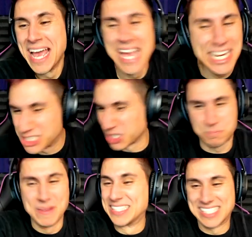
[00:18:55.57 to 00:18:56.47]
He's
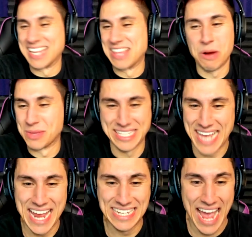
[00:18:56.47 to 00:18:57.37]
just been sitting there with his
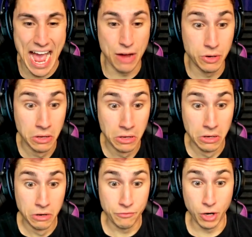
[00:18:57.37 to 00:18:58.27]
head down
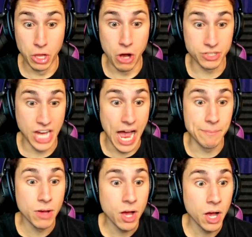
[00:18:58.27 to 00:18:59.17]
for a long time.